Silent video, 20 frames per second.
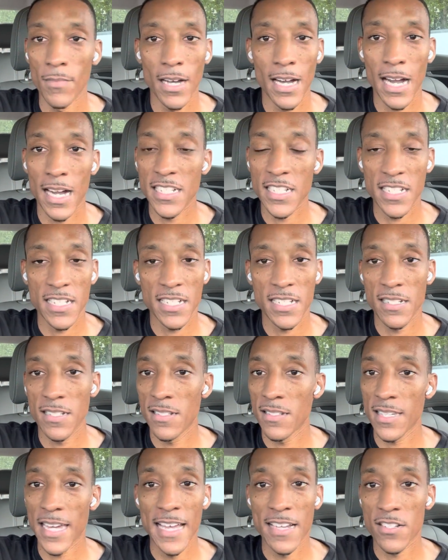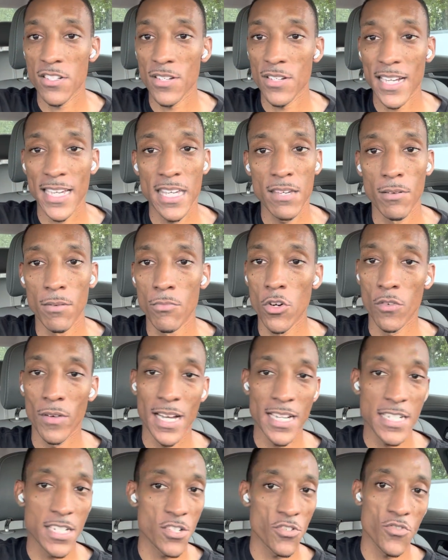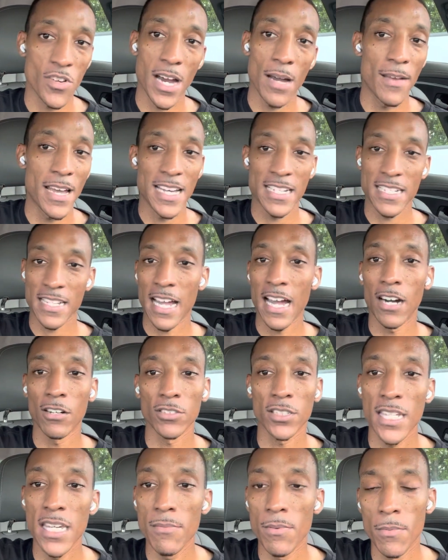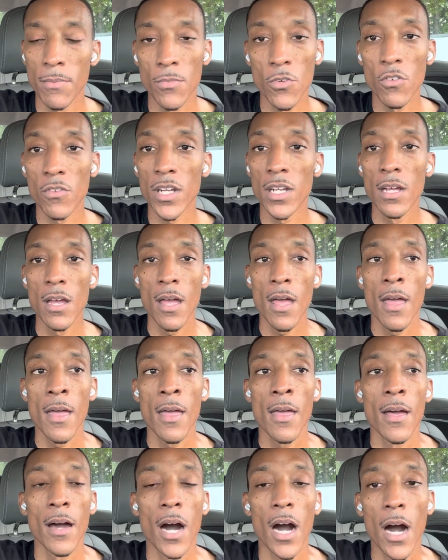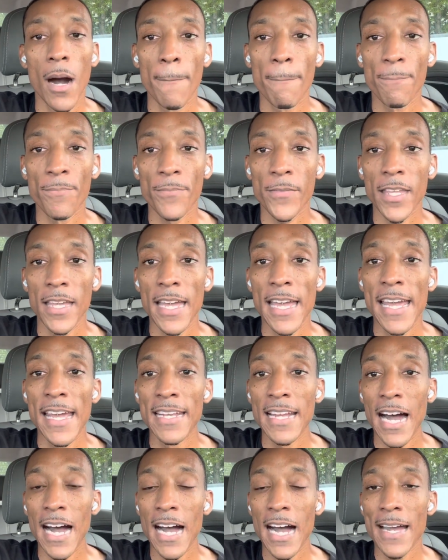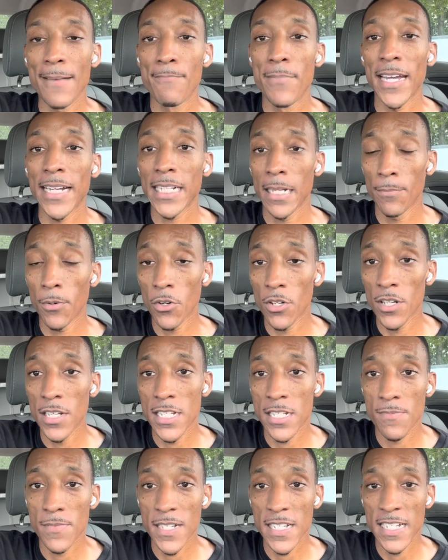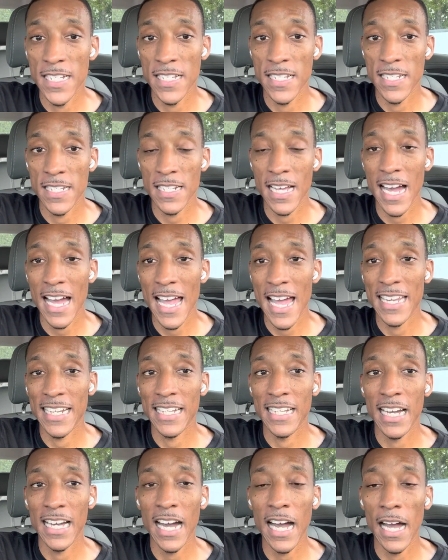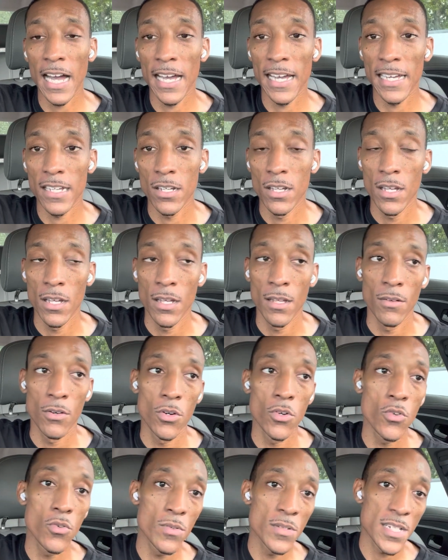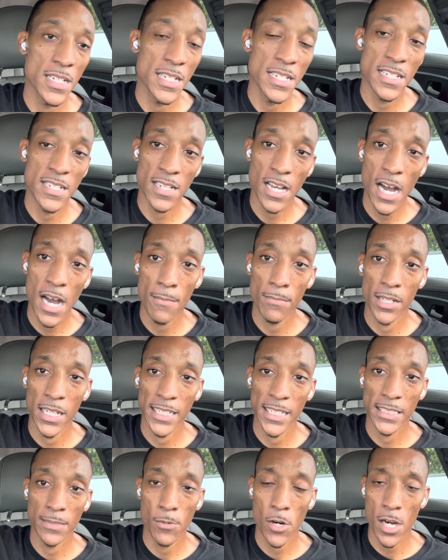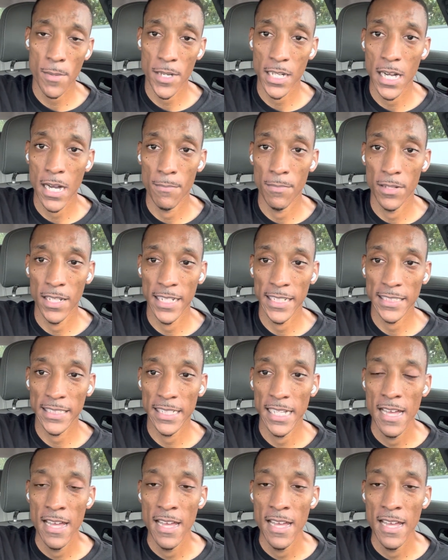I just cancel. I keep it moving. I just drive past the house, keep it moving. Um, and I picked up on this because I had a guy who was in this complex, apartment complex,